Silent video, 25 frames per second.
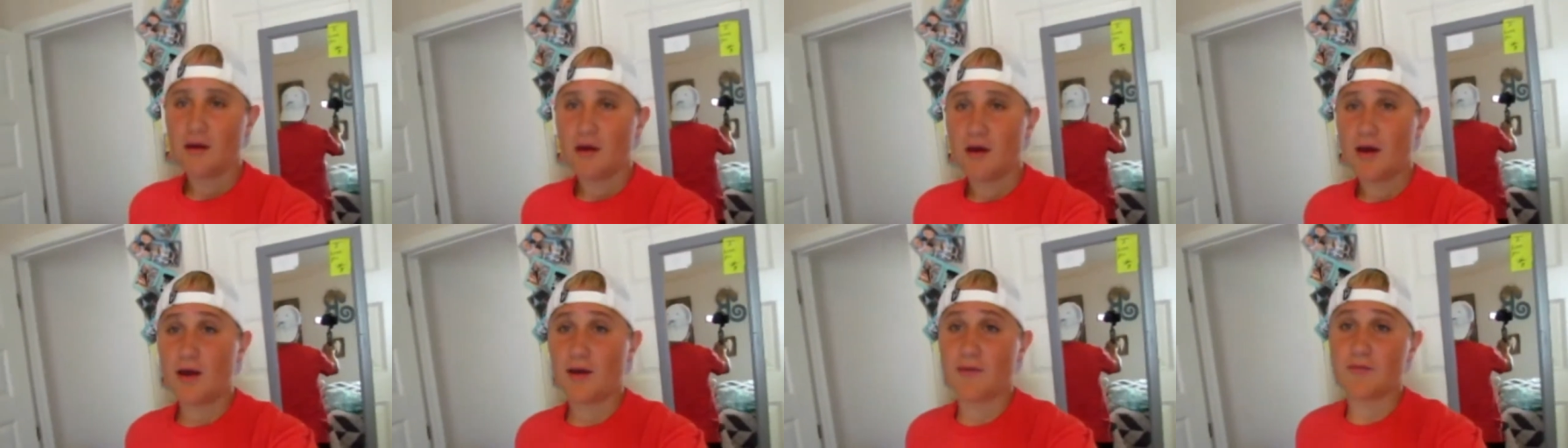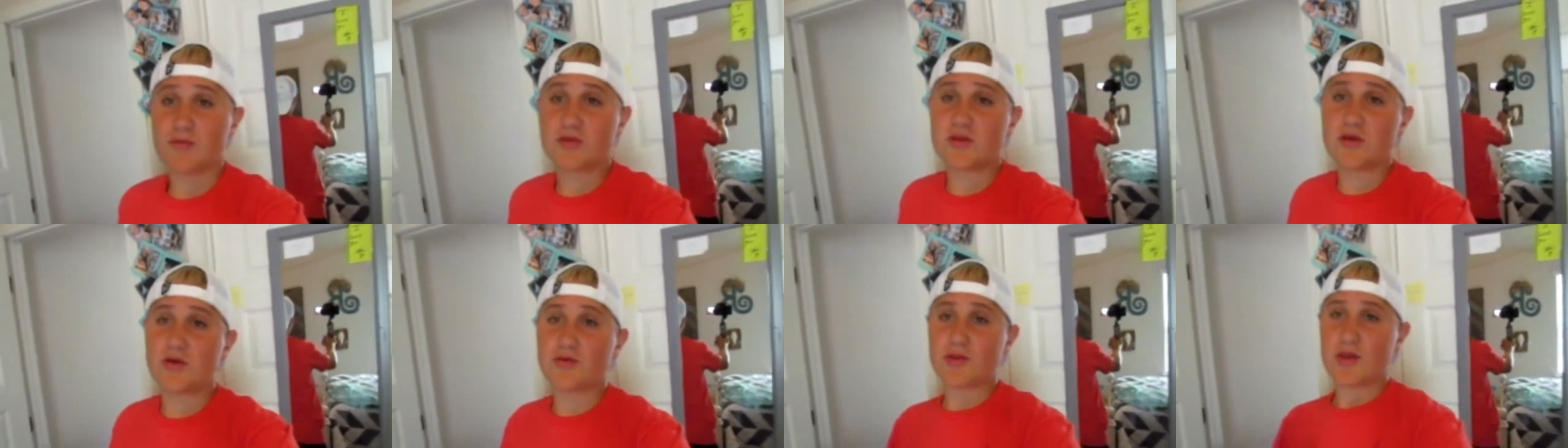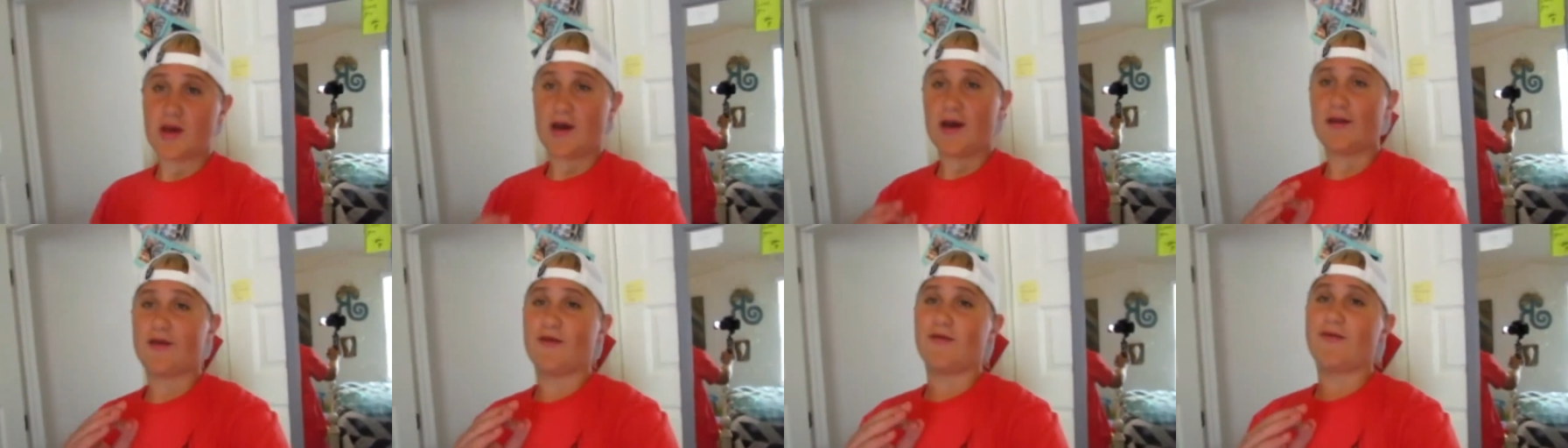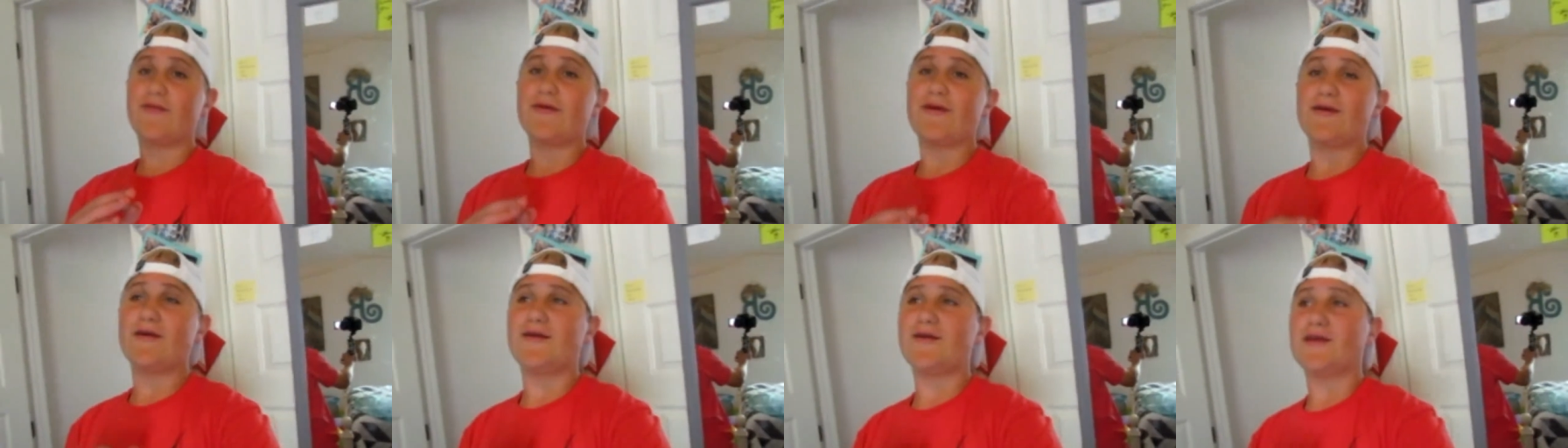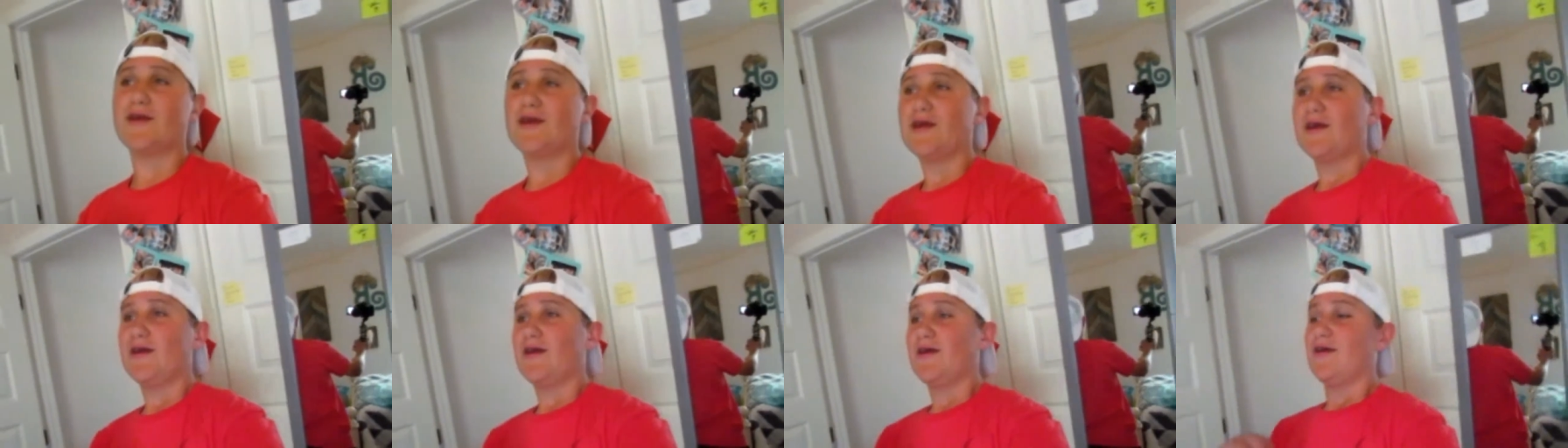I'm so tired
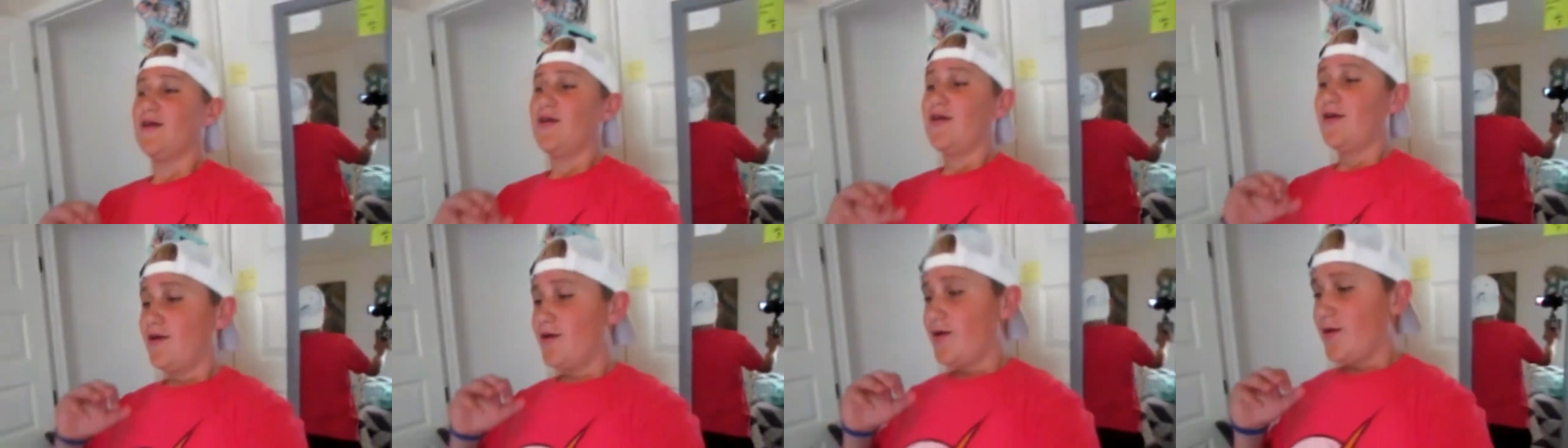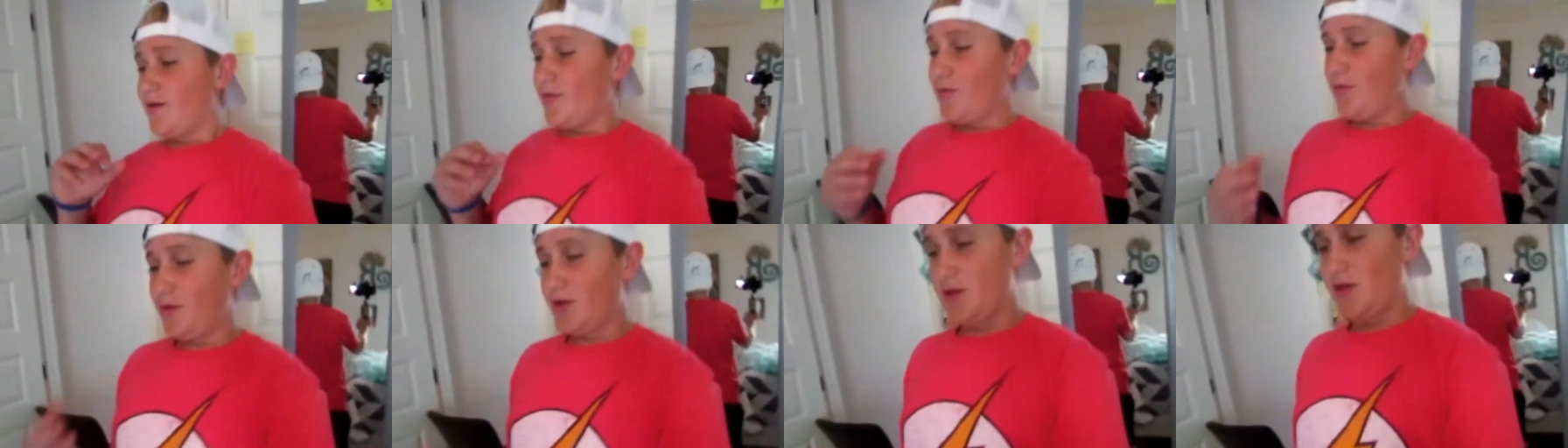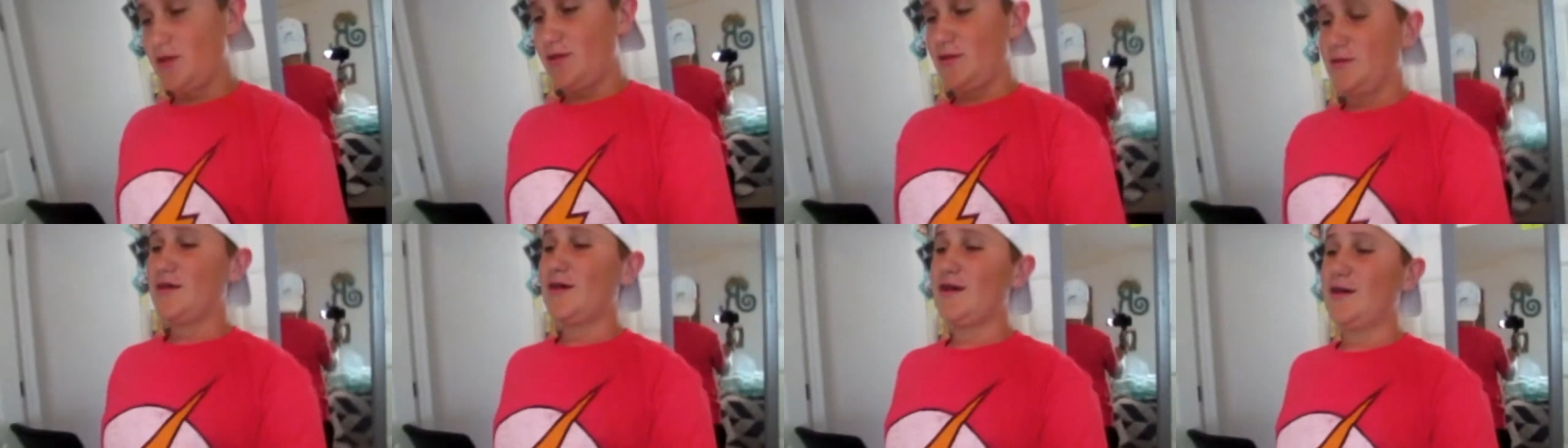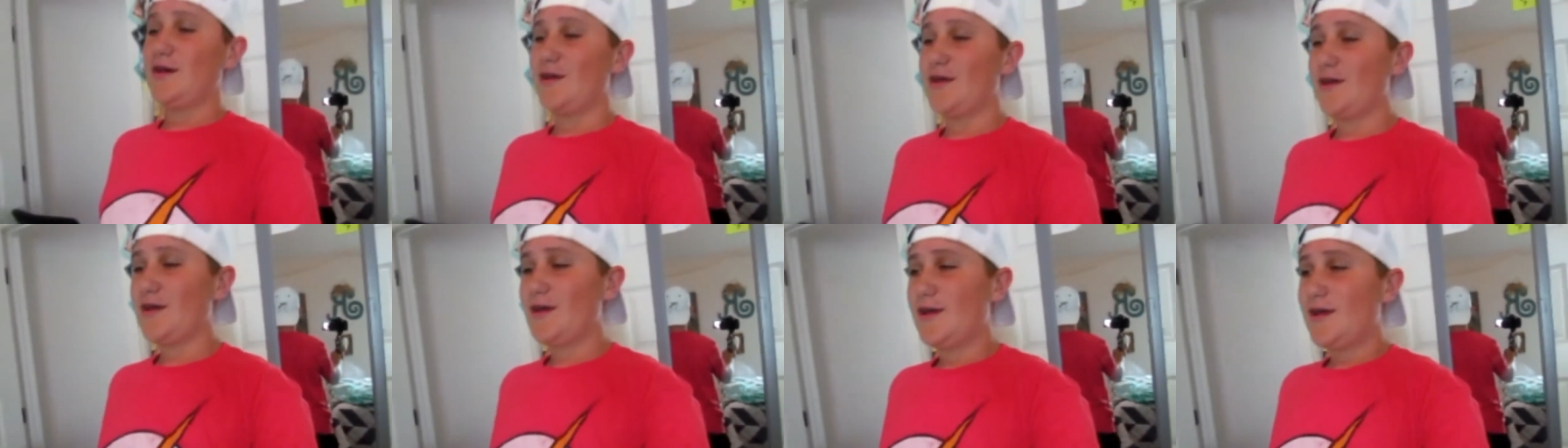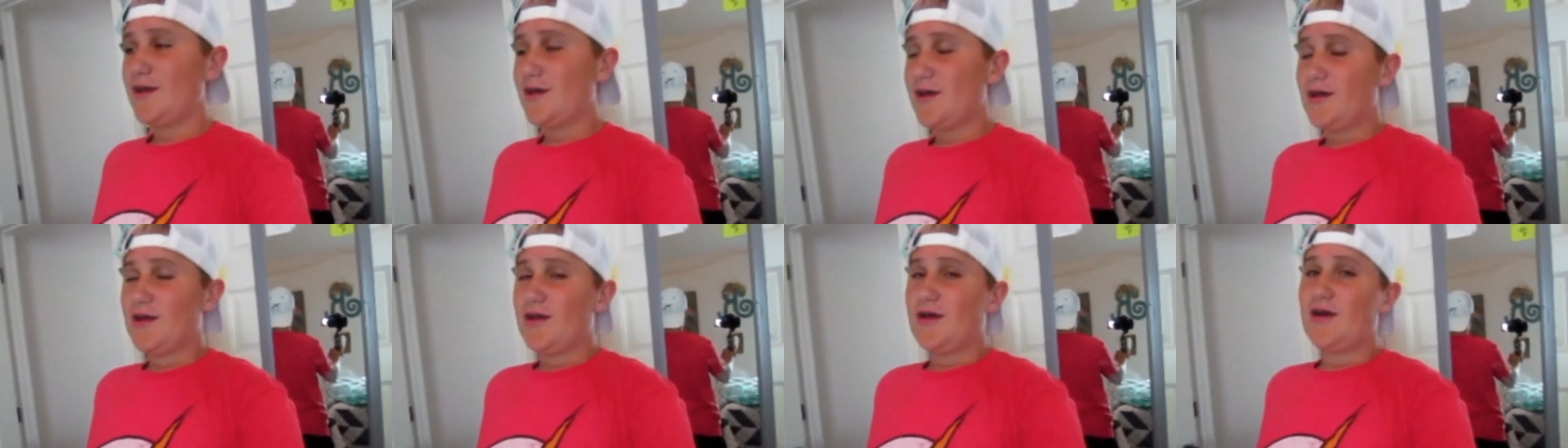because
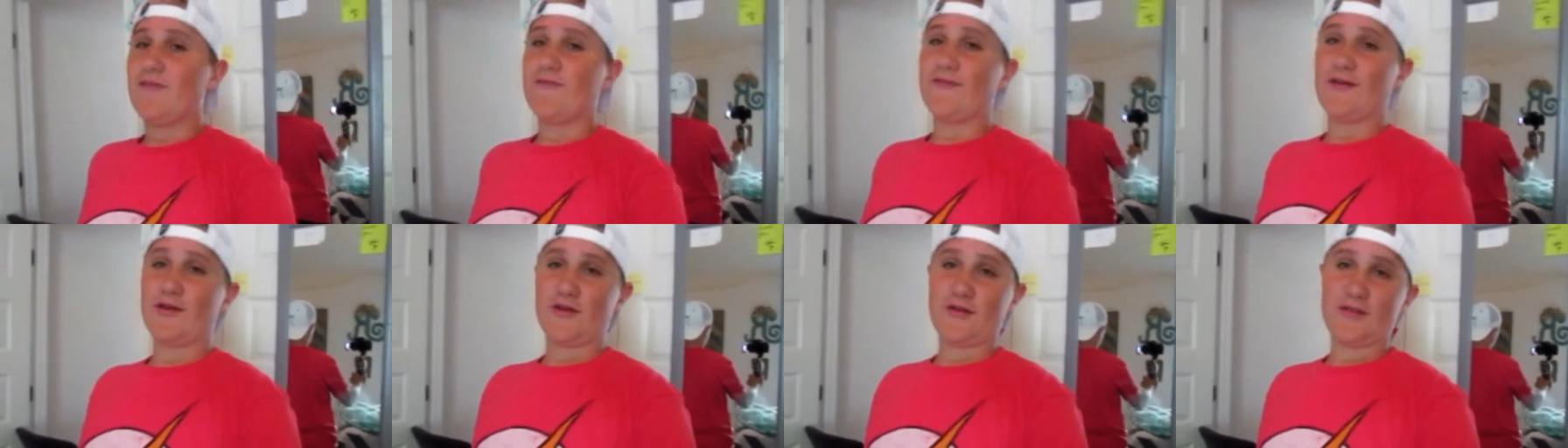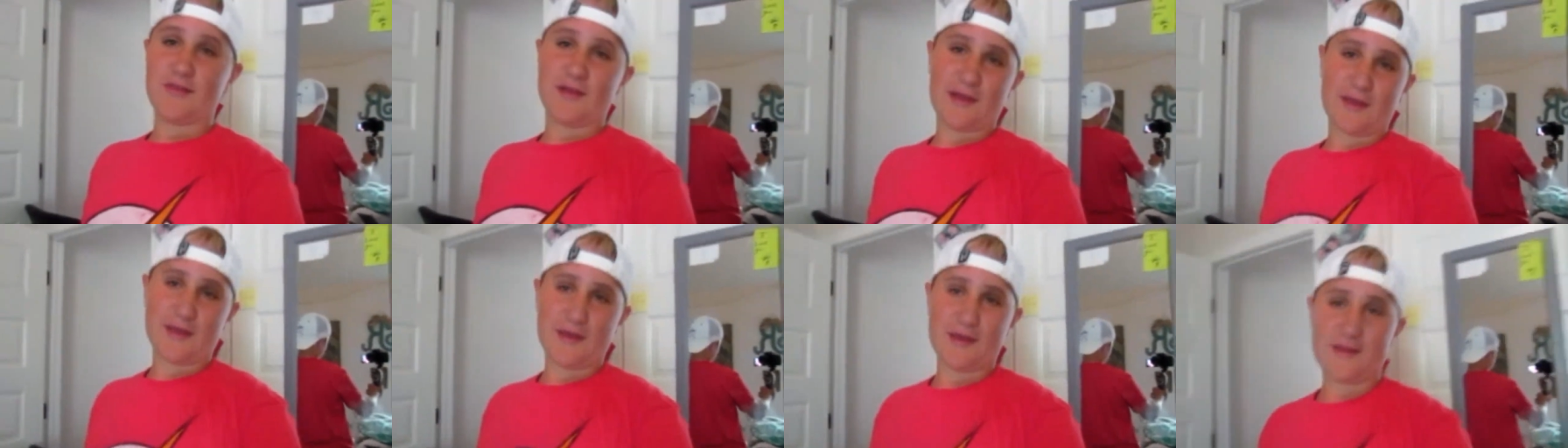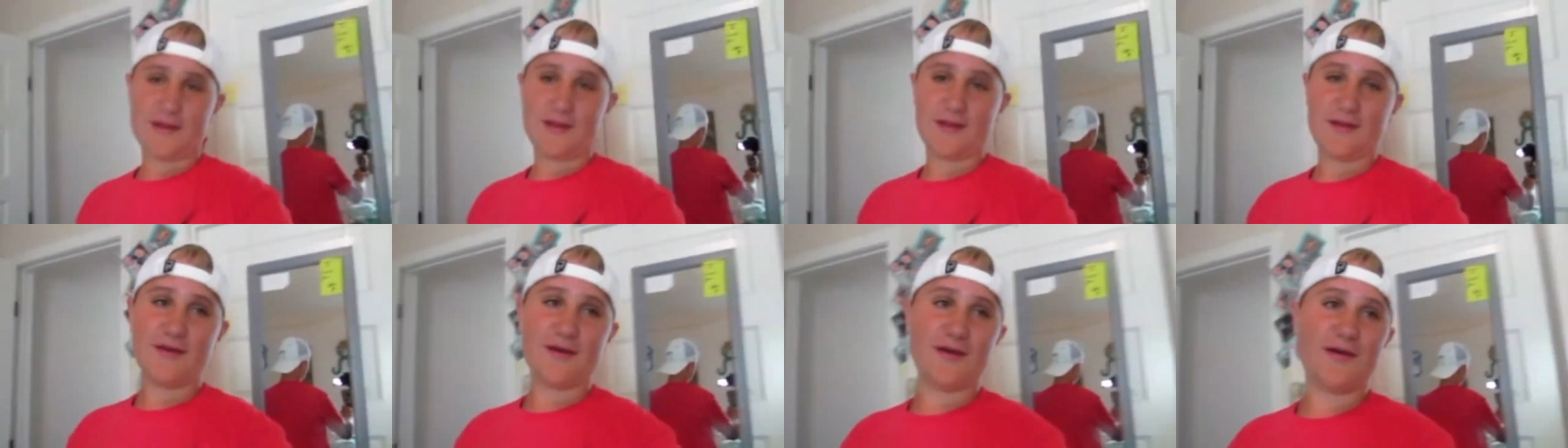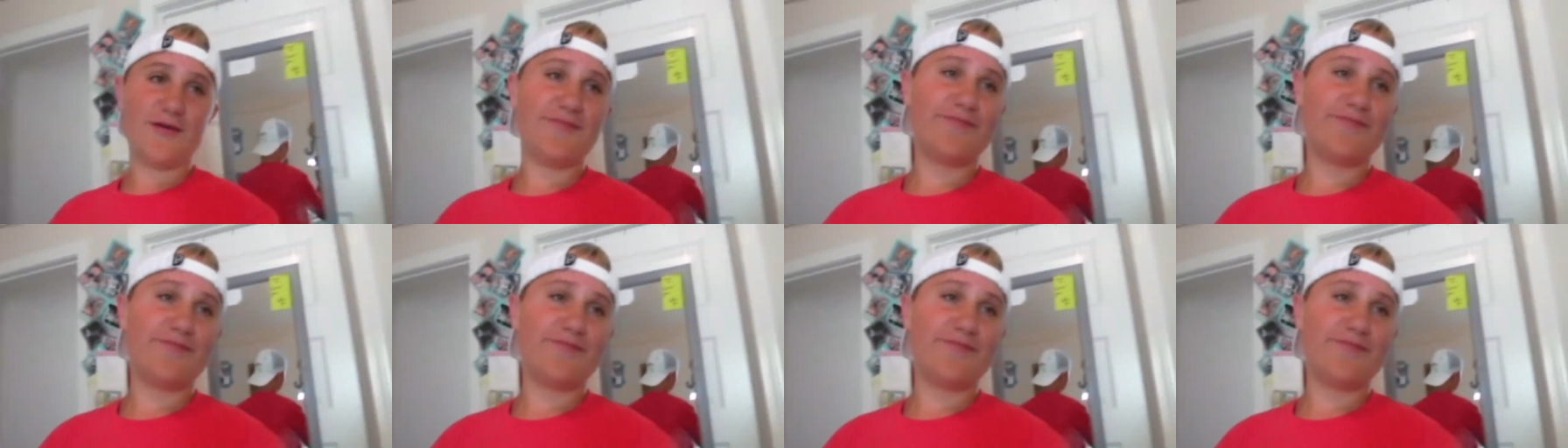I'm very lightheaded.